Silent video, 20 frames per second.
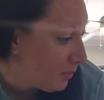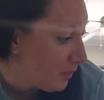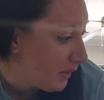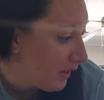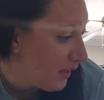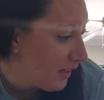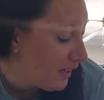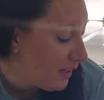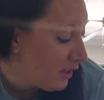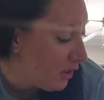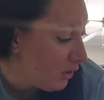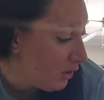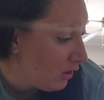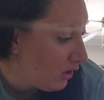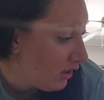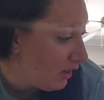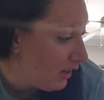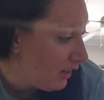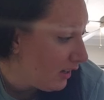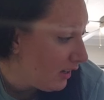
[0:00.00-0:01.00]
But
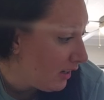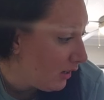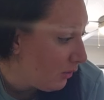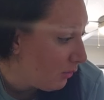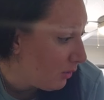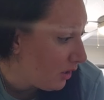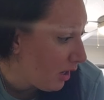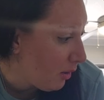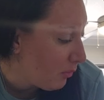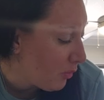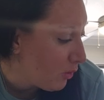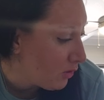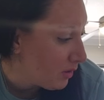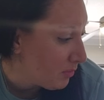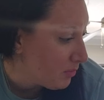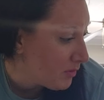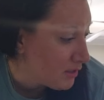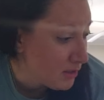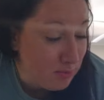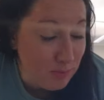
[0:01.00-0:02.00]
when I woke
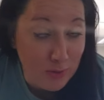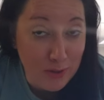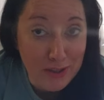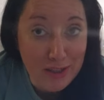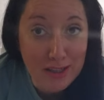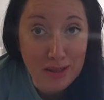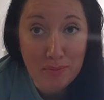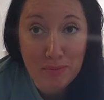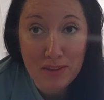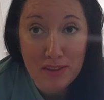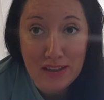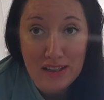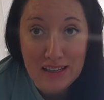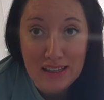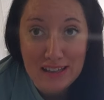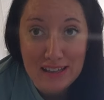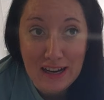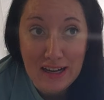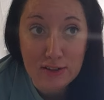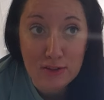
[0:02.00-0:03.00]
up this morning, I'm
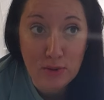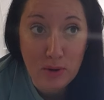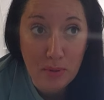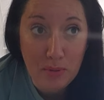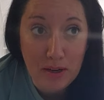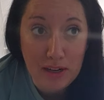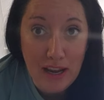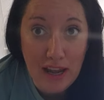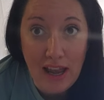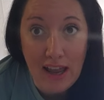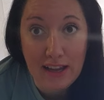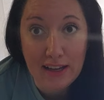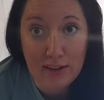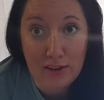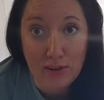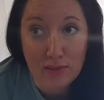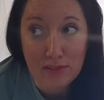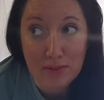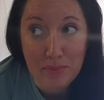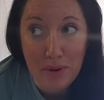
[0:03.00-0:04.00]
thinking, God, do I wanna hang it
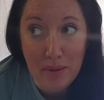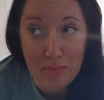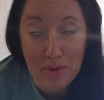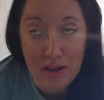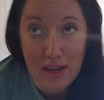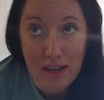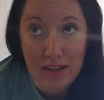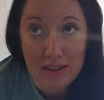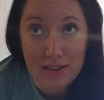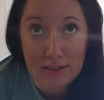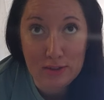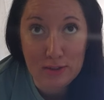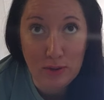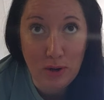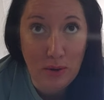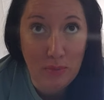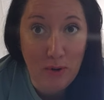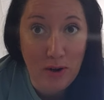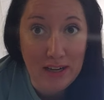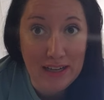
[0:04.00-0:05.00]
over my bed? Do
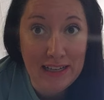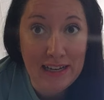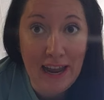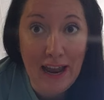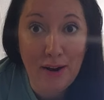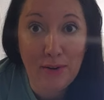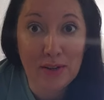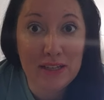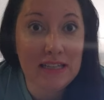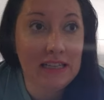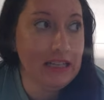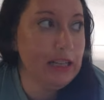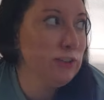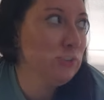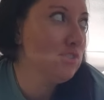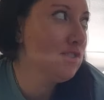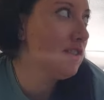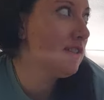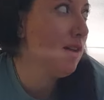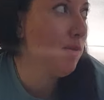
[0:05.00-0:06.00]
I want it out
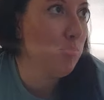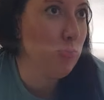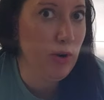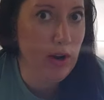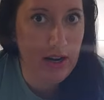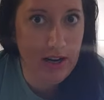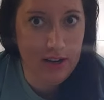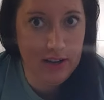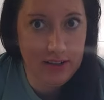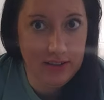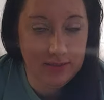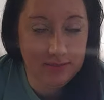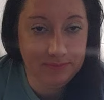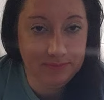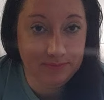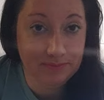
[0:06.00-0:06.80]
here somewhere?